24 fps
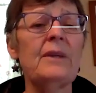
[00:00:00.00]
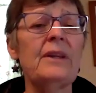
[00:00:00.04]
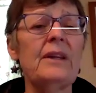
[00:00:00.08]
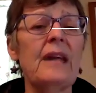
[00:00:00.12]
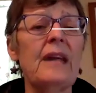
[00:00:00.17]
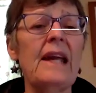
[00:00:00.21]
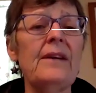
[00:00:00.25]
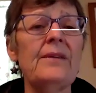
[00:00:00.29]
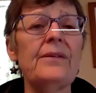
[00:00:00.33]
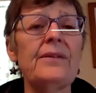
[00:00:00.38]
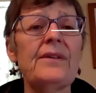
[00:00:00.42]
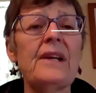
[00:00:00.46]
with
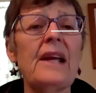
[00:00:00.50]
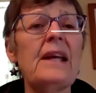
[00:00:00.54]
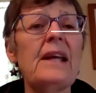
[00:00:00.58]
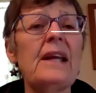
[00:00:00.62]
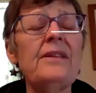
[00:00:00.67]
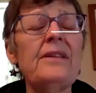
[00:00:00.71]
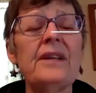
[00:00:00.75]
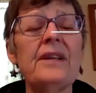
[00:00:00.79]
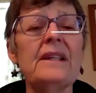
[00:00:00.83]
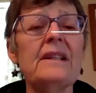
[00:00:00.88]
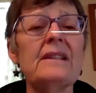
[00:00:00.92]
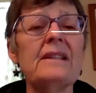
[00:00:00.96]
Kate or
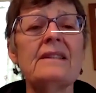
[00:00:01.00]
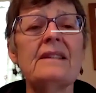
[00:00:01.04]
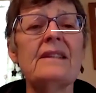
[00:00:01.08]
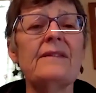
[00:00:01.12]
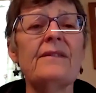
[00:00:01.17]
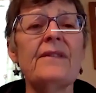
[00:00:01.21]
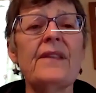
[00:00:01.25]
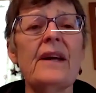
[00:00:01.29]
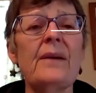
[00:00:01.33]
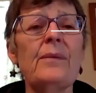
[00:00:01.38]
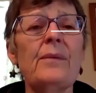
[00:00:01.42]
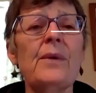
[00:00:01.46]
Nathan and see
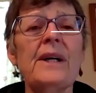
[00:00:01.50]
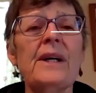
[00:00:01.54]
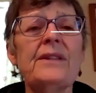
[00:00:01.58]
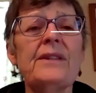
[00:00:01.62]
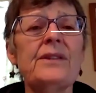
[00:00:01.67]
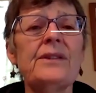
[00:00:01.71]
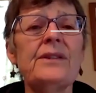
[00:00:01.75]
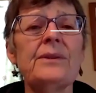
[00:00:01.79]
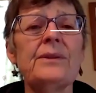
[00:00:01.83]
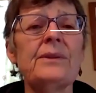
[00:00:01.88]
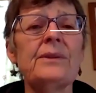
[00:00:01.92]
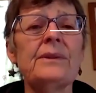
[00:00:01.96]
if they want
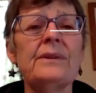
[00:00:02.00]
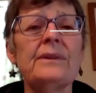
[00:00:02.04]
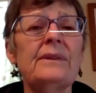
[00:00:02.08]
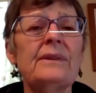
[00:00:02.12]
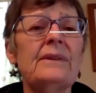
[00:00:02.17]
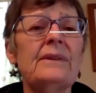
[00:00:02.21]
to.